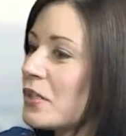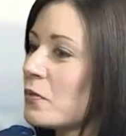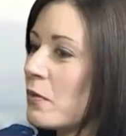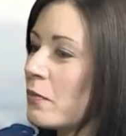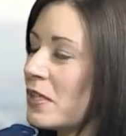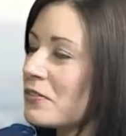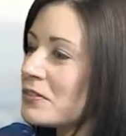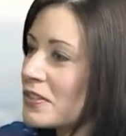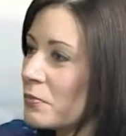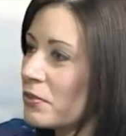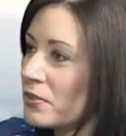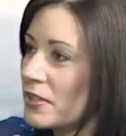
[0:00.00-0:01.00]
When we went
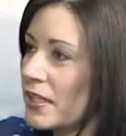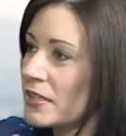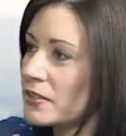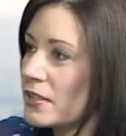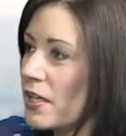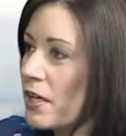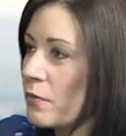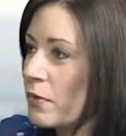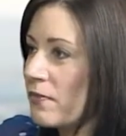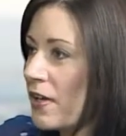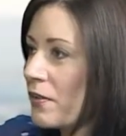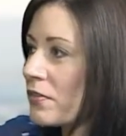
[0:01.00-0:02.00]
onto the project,
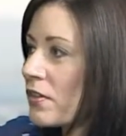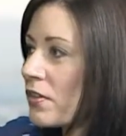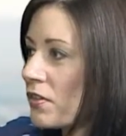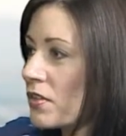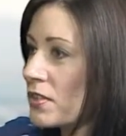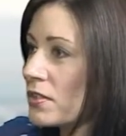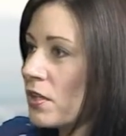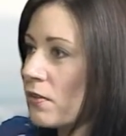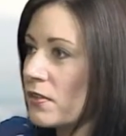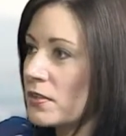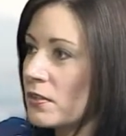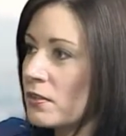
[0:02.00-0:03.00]
we found that the
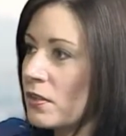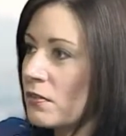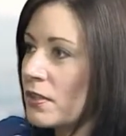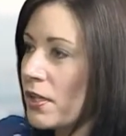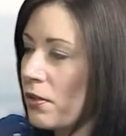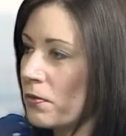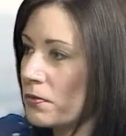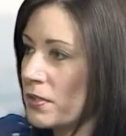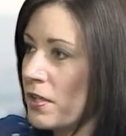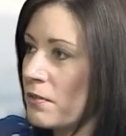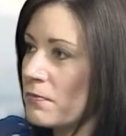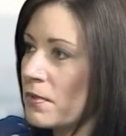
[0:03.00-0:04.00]
servers could only hold
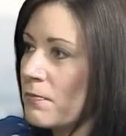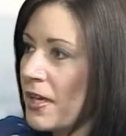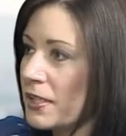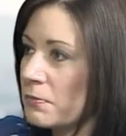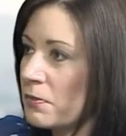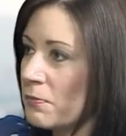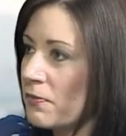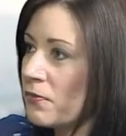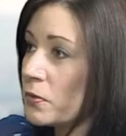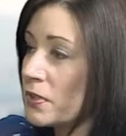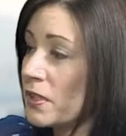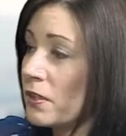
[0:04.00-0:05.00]
a maximum of
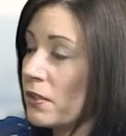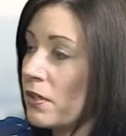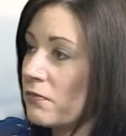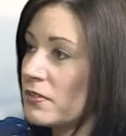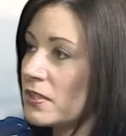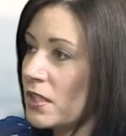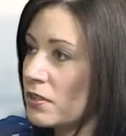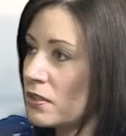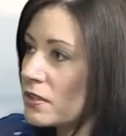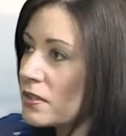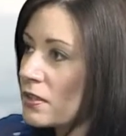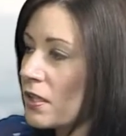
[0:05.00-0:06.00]
40 concurrent
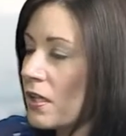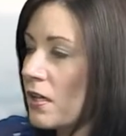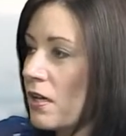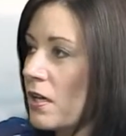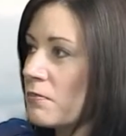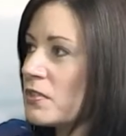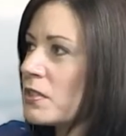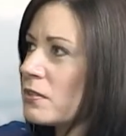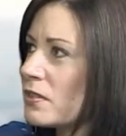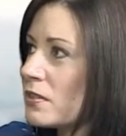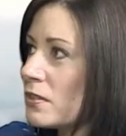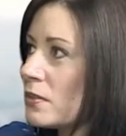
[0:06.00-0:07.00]
sessions
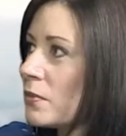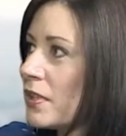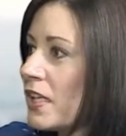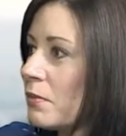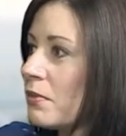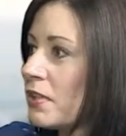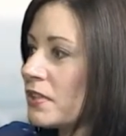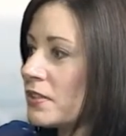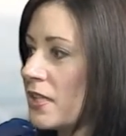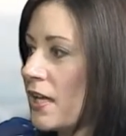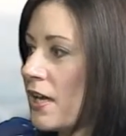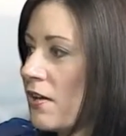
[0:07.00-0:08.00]
to enable us
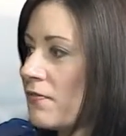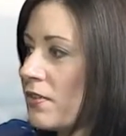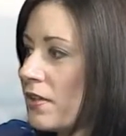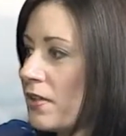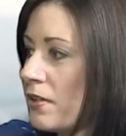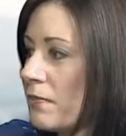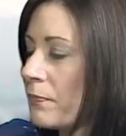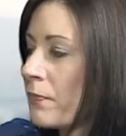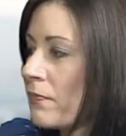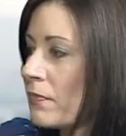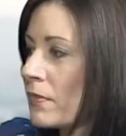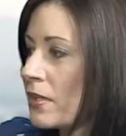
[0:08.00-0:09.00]
to have
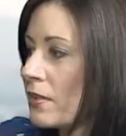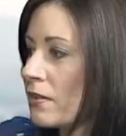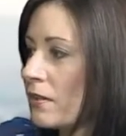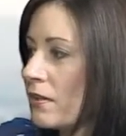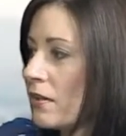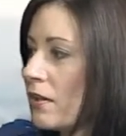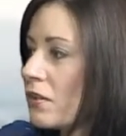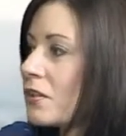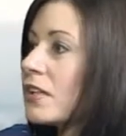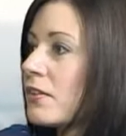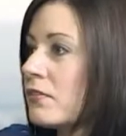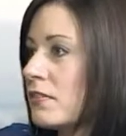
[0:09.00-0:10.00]
a
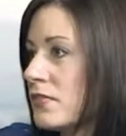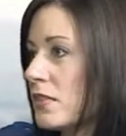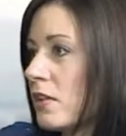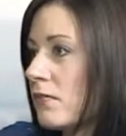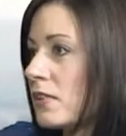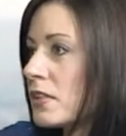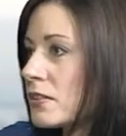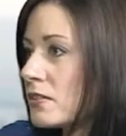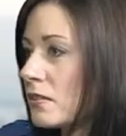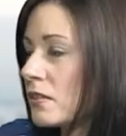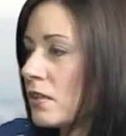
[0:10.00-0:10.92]
good level of service.